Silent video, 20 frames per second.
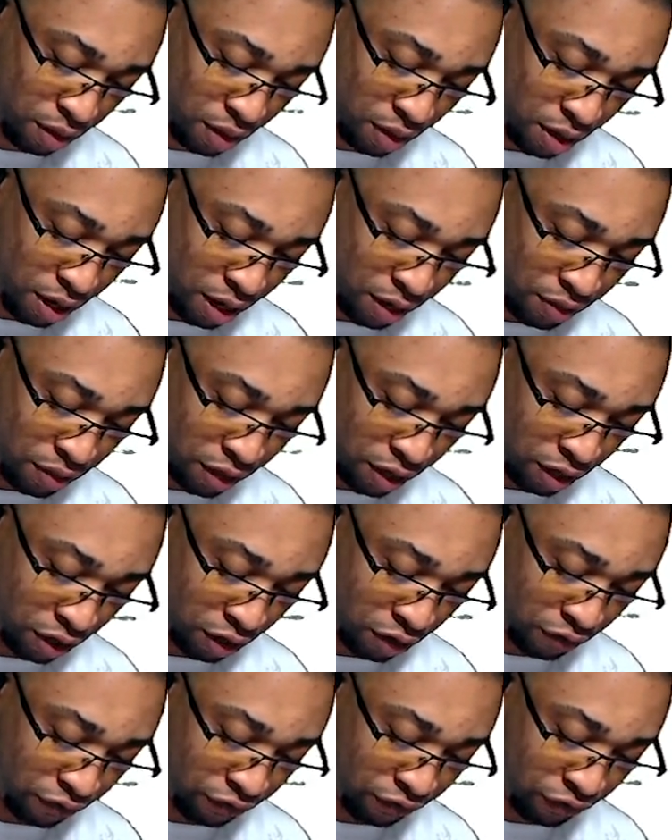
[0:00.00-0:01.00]
And then her
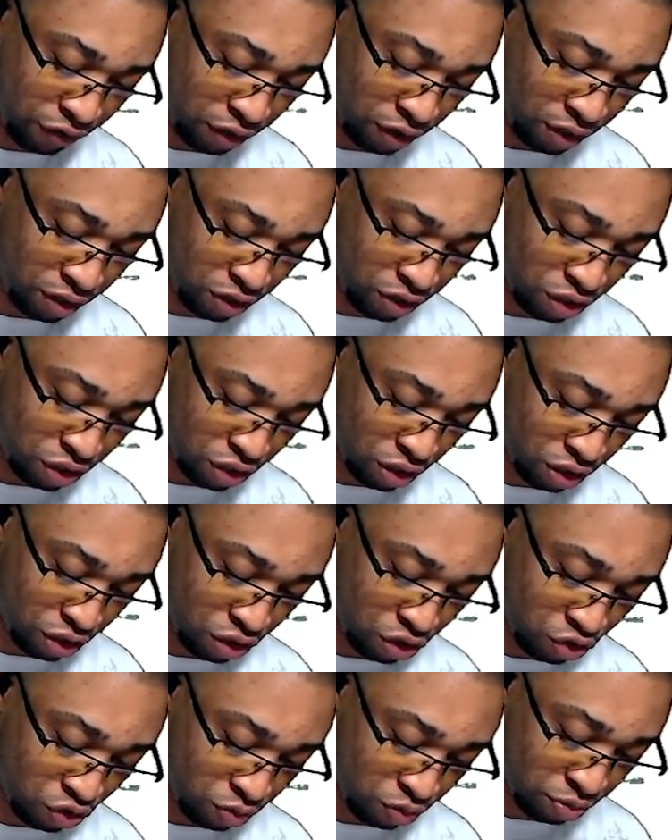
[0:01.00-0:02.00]
foot is just gonna
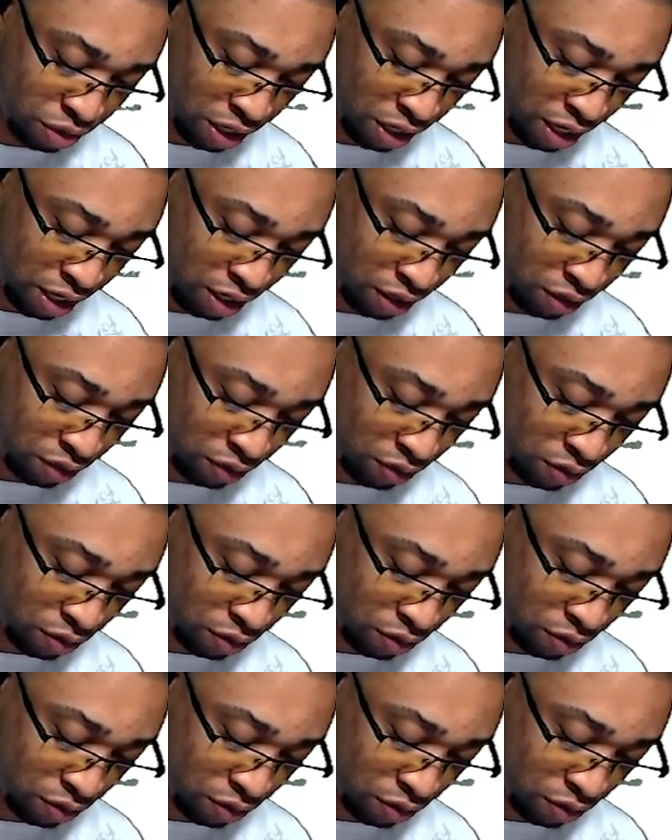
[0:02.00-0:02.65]
droop down